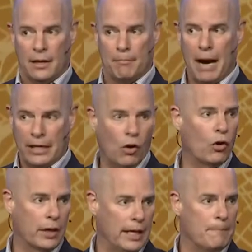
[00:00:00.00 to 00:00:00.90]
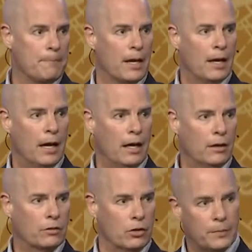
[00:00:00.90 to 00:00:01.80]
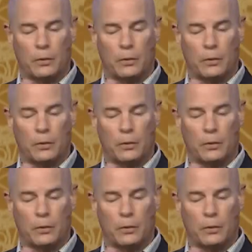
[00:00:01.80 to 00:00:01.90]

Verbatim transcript: minority uh, group.